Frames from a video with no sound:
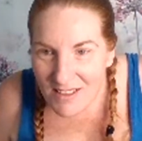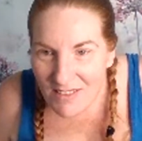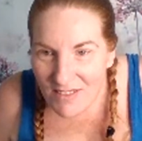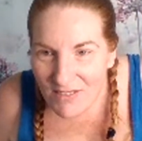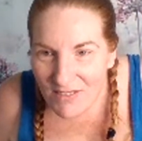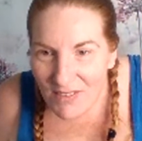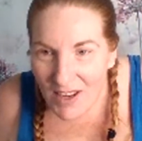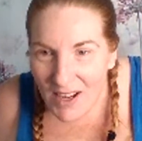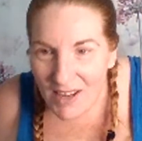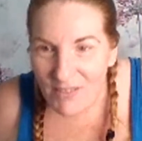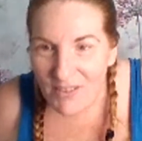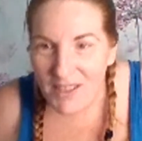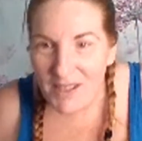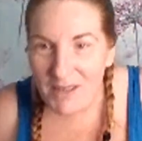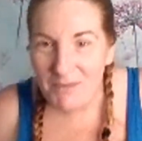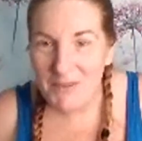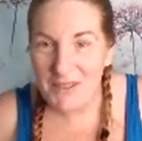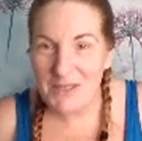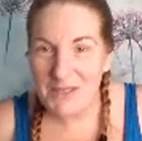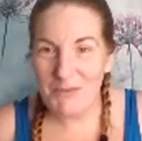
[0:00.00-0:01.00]
5 a.m.
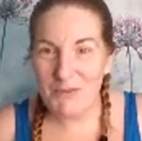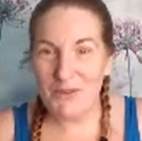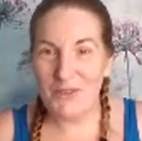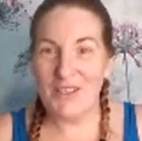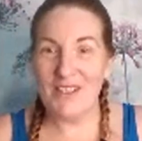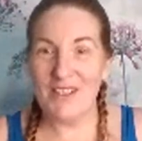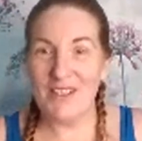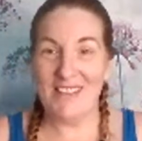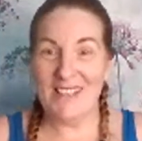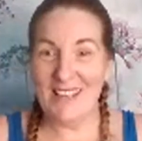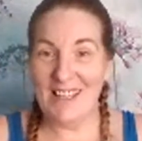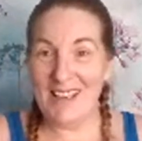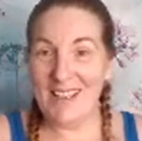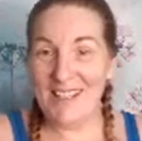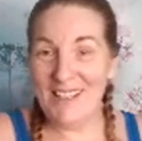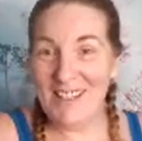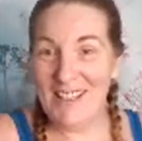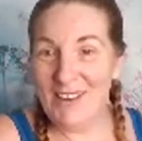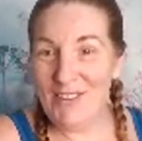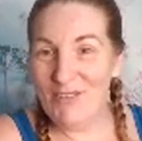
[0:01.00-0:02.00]
this morning.
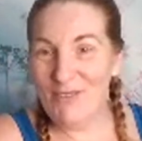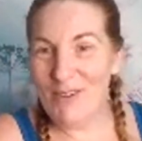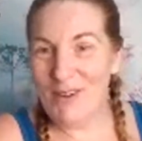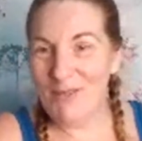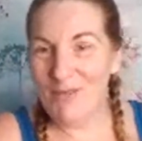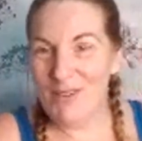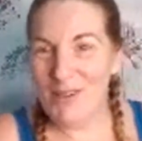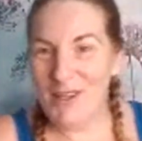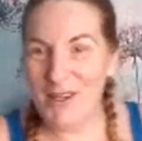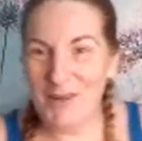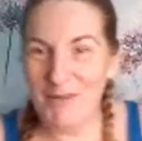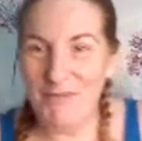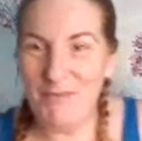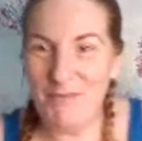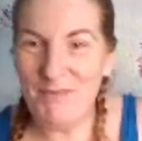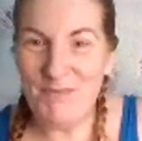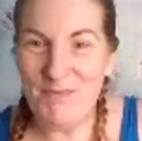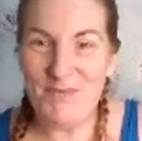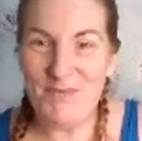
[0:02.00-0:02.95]
Yeah, 5 a.m.